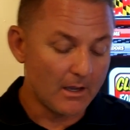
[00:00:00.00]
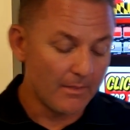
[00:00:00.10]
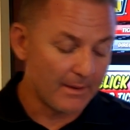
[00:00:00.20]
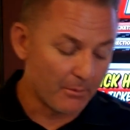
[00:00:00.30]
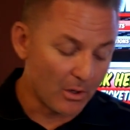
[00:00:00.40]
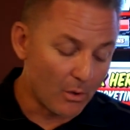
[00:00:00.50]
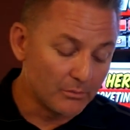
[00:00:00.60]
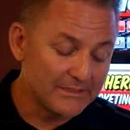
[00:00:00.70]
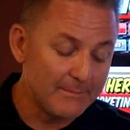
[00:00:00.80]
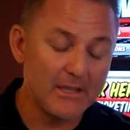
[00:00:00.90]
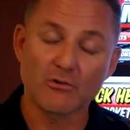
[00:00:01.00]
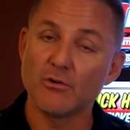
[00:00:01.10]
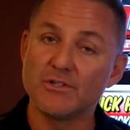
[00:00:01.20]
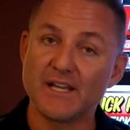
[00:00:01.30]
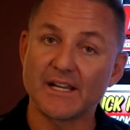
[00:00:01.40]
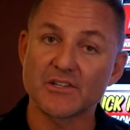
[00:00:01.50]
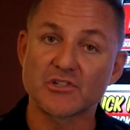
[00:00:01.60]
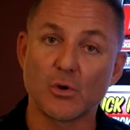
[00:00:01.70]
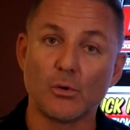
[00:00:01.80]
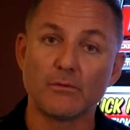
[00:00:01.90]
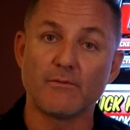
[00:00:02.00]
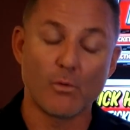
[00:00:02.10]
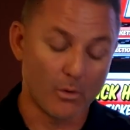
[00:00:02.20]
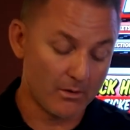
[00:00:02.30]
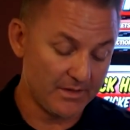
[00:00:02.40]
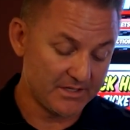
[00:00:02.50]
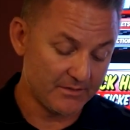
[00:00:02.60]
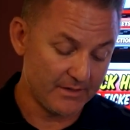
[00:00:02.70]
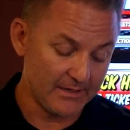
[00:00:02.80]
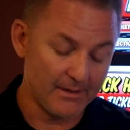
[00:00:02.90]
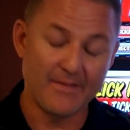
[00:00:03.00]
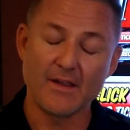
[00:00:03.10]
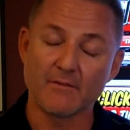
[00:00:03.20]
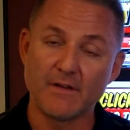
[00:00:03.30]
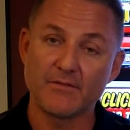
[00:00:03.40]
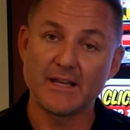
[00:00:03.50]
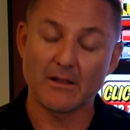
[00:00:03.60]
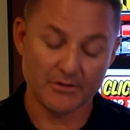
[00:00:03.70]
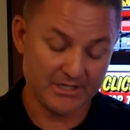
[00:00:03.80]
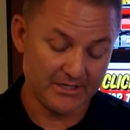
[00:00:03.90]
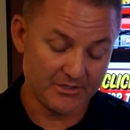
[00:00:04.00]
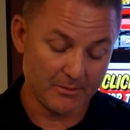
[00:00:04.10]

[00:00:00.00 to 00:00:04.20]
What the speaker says: There will only be crew tickets sold for this event, and they are $50 each.